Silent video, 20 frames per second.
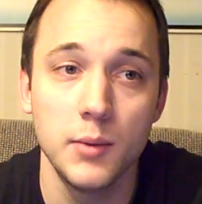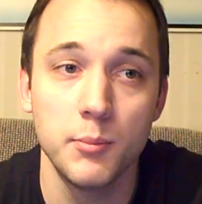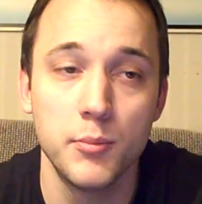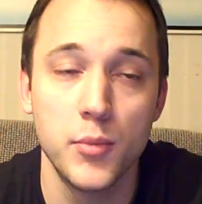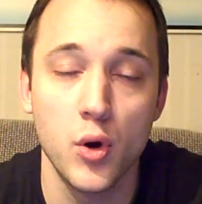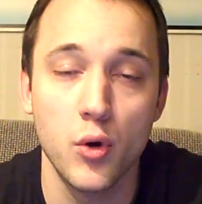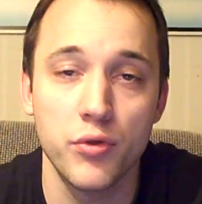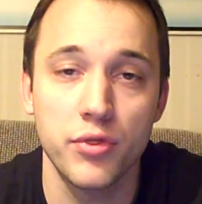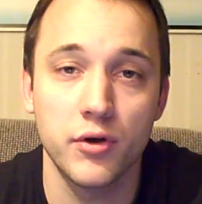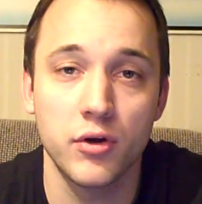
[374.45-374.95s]

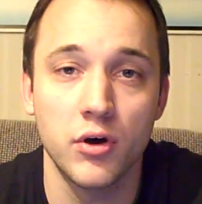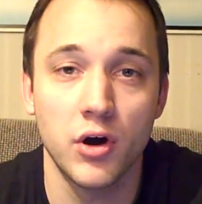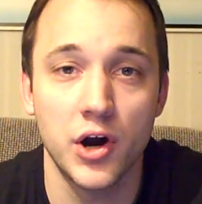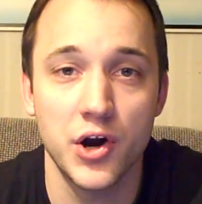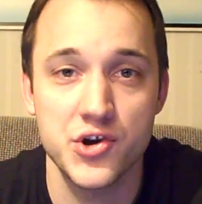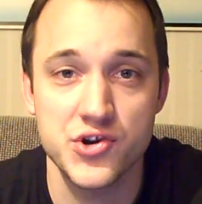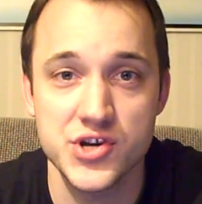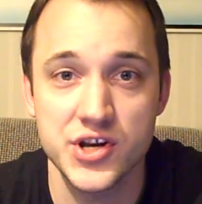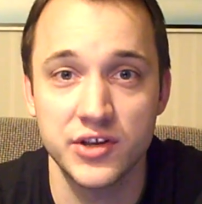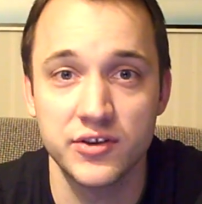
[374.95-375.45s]
both
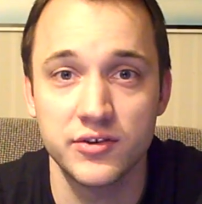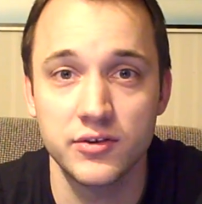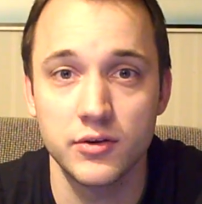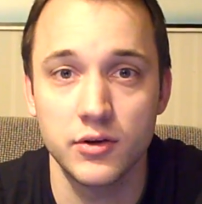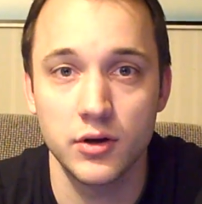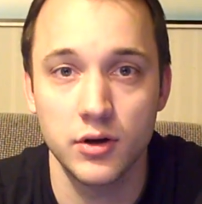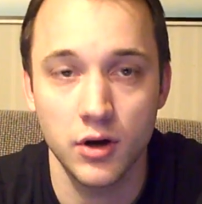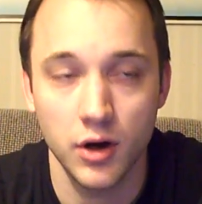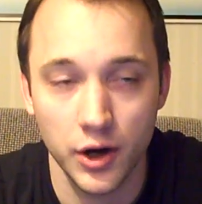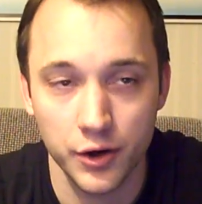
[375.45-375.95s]

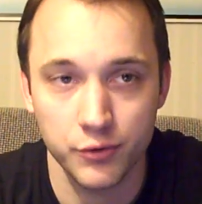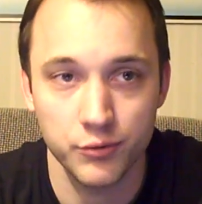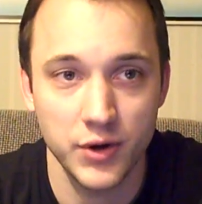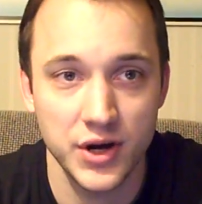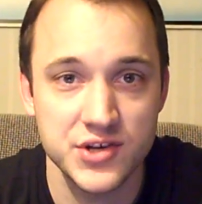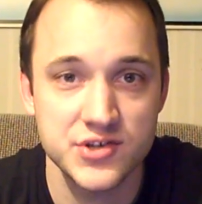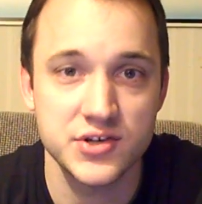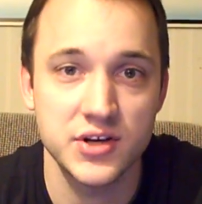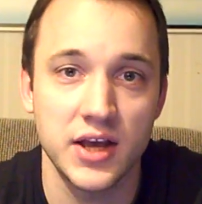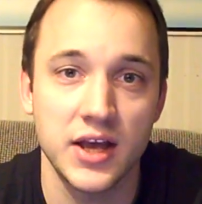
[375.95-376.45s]

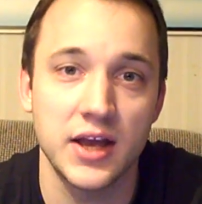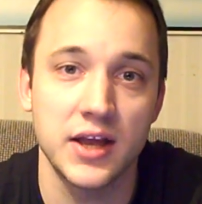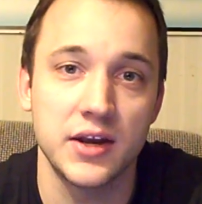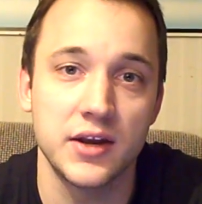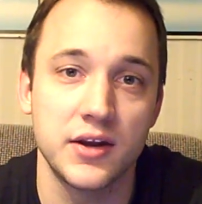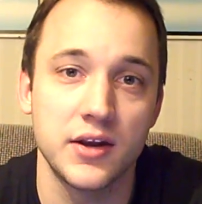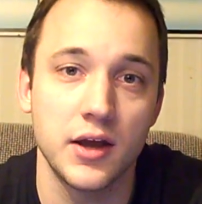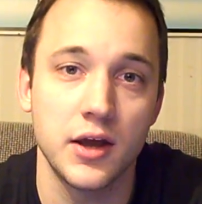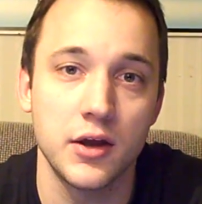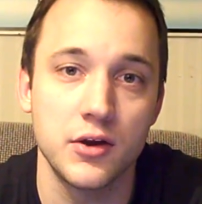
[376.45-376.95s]
cartridge
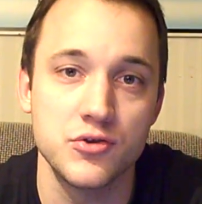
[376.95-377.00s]
and